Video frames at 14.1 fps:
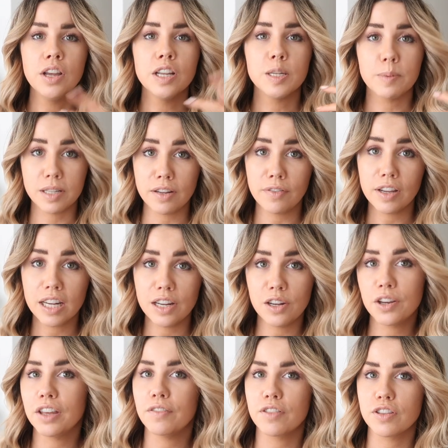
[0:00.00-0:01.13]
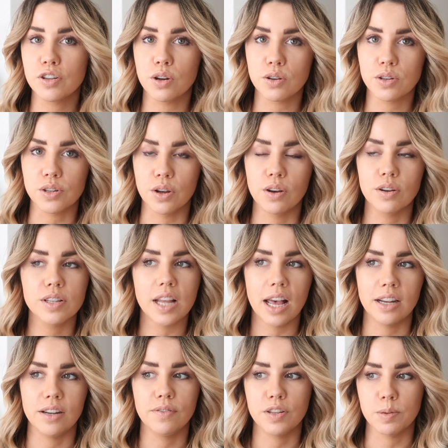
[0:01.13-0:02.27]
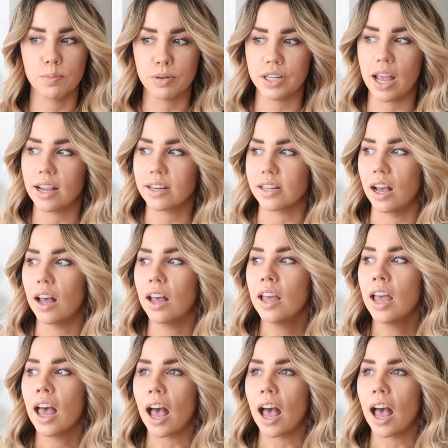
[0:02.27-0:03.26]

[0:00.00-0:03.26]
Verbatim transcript: specifically looking for the Doc socks and for some protector